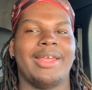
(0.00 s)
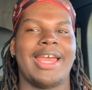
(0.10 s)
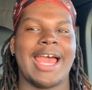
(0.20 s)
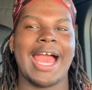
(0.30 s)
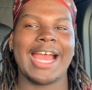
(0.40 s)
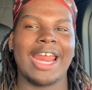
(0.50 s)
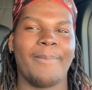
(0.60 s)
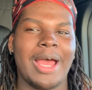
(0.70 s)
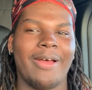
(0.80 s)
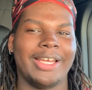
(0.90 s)
I got
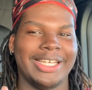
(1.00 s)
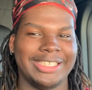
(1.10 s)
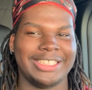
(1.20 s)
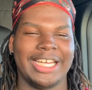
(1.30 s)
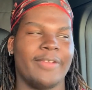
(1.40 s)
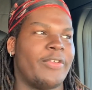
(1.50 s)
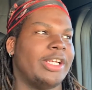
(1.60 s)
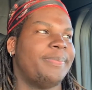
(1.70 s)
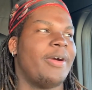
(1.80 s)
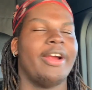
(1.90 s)
about, this is another
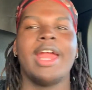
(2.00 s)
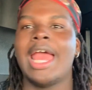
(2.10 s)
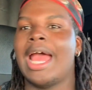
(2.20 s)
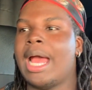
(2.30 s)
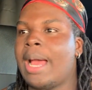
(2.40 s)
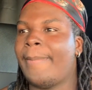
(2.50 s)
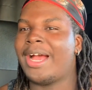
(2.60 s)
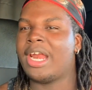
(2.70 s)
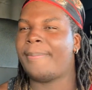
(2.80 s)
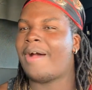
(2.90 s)
funny part, I
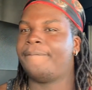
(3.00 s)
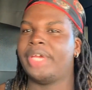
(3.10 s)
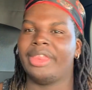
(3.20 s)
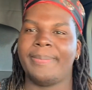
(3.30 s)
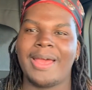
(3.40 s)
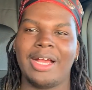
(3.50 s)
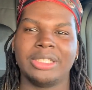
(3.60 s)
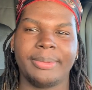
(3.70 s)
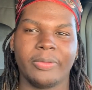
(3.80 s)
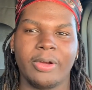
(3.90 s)
got about 50 miles
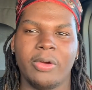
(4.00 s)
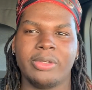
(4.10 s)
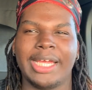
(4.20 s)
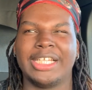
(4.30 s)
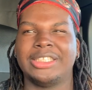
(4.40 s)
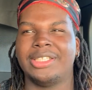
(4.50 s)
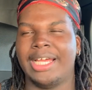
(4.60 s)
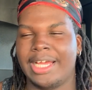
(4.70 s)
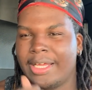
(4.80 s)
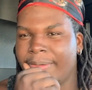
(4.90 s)
up the road, like
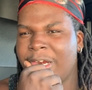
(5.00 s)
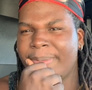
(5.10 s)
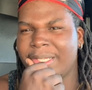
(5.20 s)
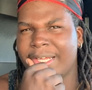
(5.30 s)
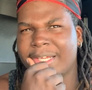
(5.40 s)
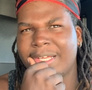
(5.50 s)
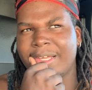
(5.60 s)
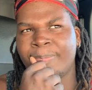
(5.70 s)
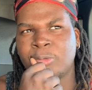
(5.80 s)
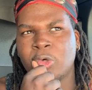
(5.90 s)
a little bit like
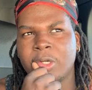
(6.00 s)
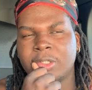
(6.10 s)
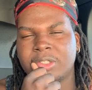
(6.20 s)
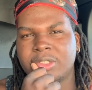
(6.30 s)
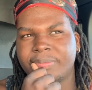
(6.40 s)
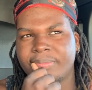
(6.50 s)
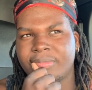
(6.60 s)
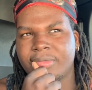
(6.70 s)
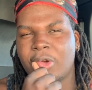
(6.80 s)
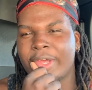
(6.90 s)
towards
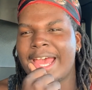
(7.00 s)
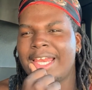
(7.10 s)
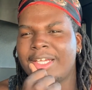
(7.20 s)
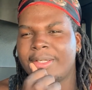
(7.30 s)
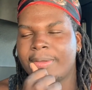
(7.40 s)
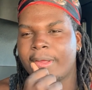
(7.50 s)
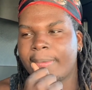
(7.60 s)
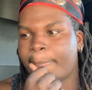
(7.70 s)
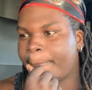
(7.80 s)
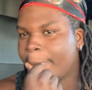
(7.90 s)
Ocala,
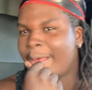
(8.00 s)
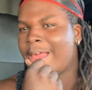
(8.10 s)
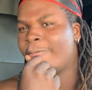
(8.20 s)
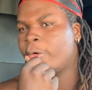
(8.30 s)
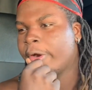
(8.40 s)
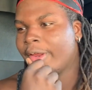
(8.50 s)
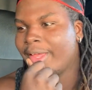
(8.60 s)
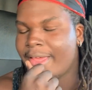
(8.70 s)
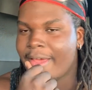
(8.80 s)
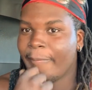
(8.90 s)
Florida.
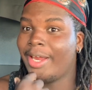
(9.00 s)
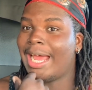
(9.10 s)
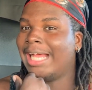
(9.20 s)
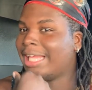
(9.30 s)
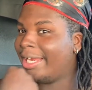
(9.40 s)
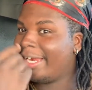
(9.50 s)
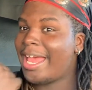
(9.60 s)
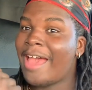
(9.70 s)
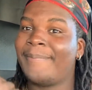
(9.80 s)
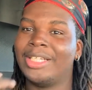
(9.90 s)
Realized I didn't
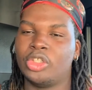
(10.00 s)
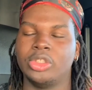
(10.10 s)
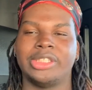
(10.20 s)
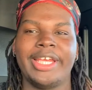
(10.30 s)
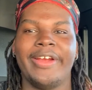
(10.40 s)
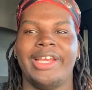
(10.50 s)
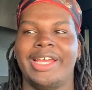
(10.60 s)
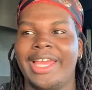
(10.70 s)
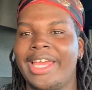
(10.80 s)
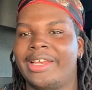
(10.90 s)
have my Social Security
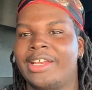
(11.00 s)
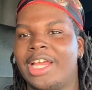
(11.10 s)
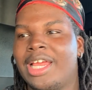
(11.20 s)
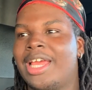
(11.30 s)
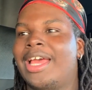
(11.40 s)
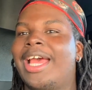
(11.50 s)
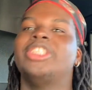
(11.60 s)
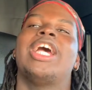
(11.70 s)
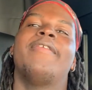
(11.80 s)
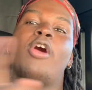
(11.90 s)
again.
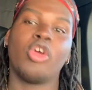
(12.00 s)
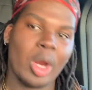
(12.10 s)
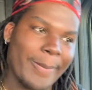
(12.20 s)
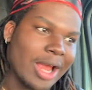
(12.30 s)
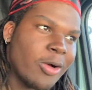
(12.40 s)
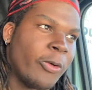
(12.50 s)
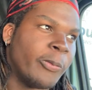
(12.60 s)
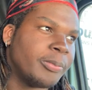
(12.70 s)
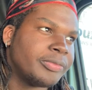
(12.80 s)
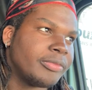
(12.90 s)
Drive all the way back
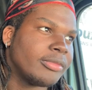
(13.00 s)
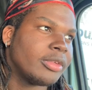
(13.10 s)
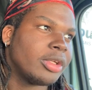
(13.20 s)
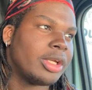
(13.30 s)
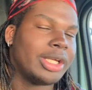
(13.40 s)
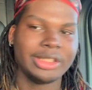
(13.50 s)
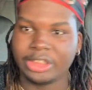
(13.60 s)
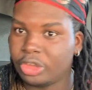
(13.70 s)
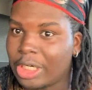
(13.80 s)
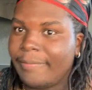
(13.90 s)
home,
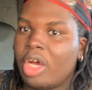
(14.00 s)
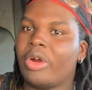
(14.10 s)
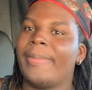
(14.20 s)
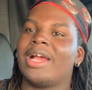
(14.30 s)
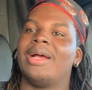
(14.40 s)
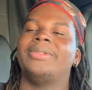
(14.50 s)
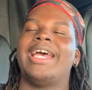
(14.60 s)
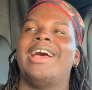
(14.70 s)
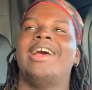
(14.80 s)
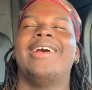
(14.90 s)
just to drive all the way back up to
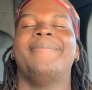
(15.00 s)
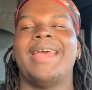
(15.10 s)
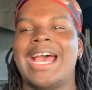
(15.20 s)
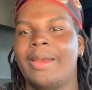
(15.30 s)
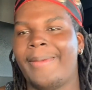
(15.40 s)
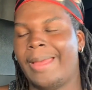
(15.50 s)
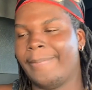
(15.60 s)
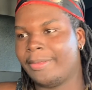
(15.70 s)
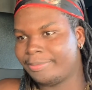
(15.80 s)
Alabama.